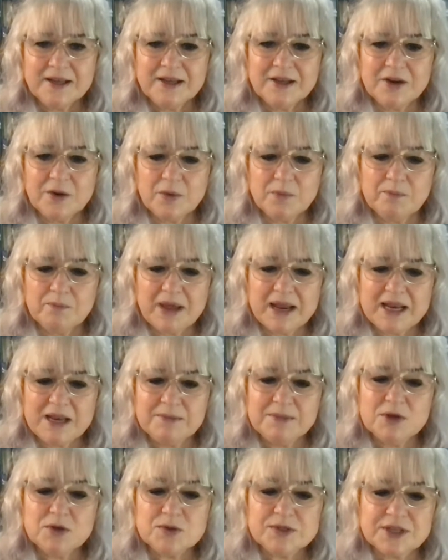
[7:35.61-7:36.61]
You know, many
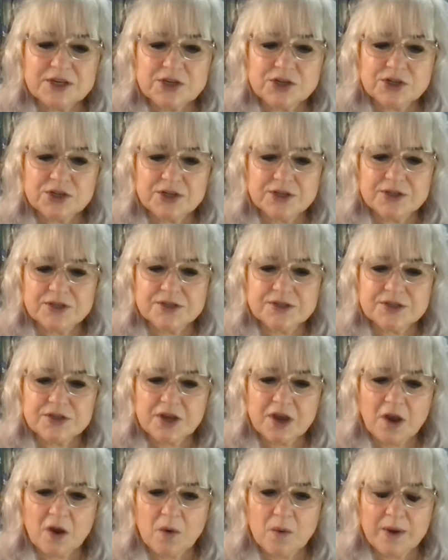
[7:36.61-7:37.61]
musicians
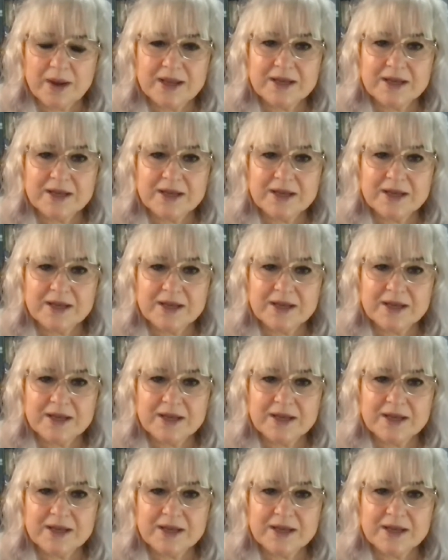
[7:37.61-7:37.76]
go